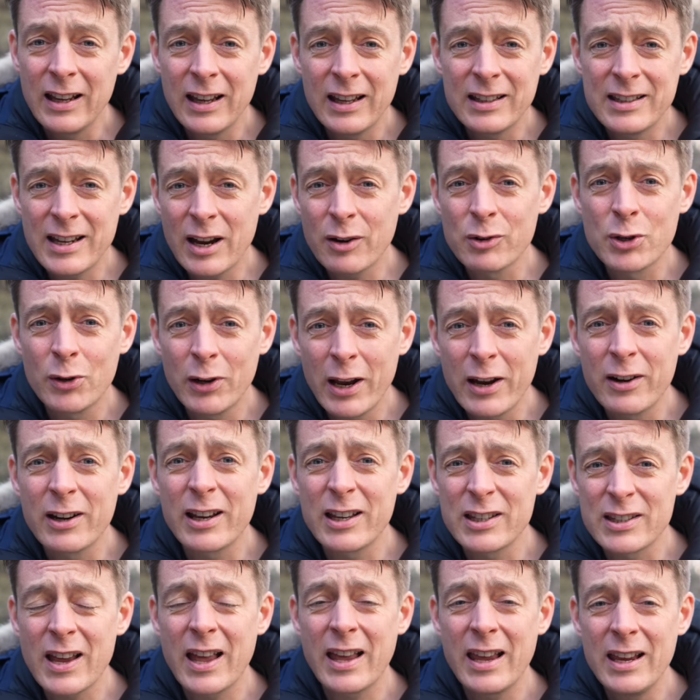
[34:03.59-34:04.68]
day or two later
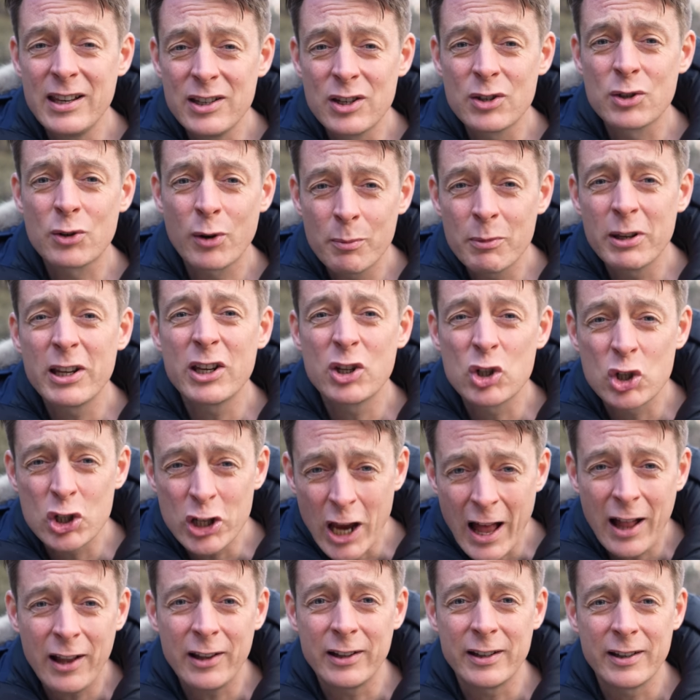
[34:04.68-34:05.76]
gets indiscriminately
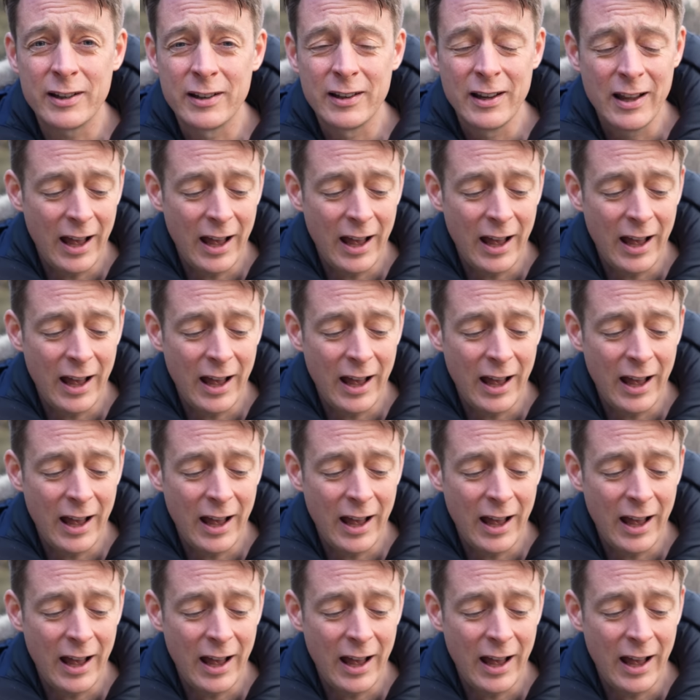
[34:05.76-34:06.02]
shelled.